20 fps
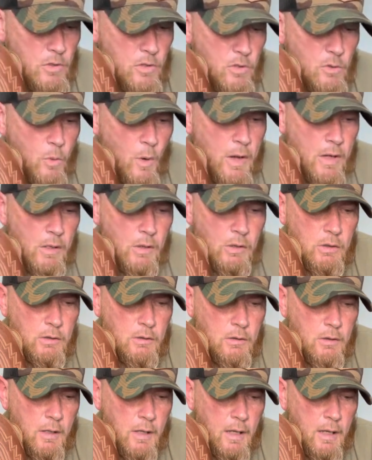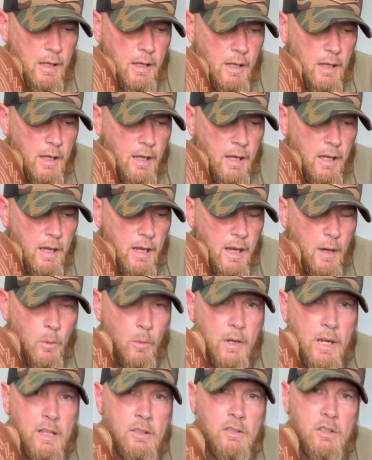as well, and
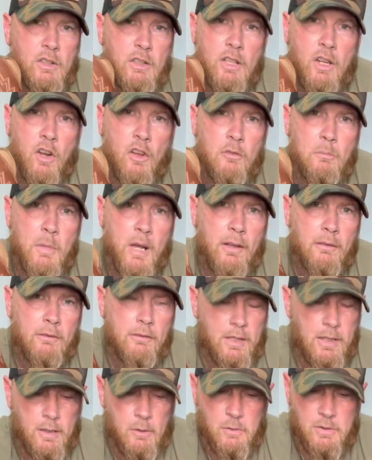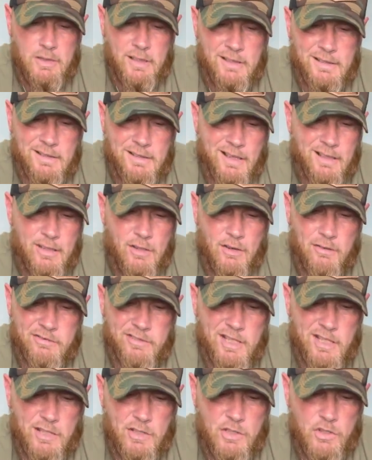when I took it off my feet, it was like taking off
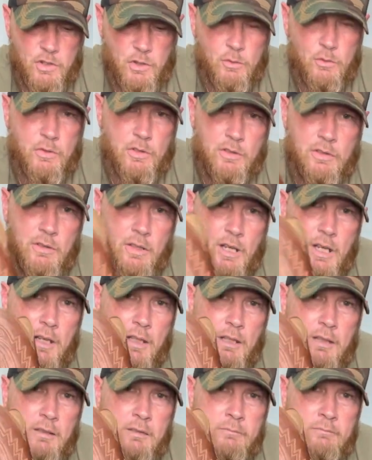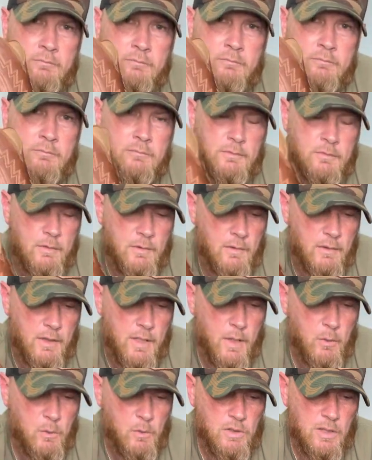tennis shoes.
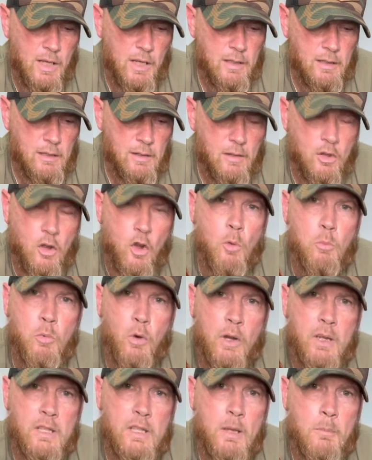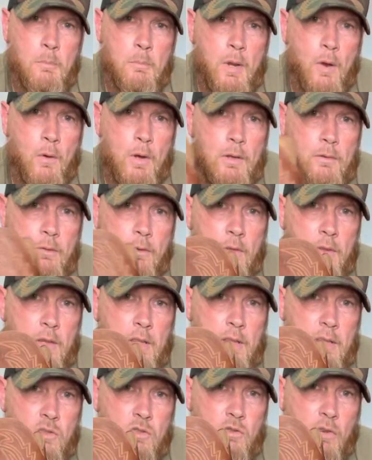There was like no break-in period for
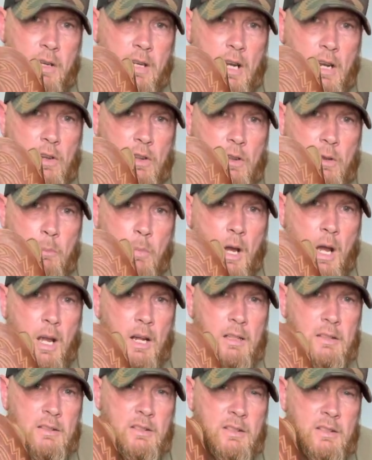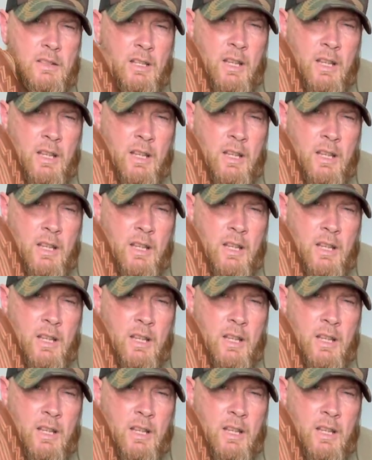this. Straight out of the box,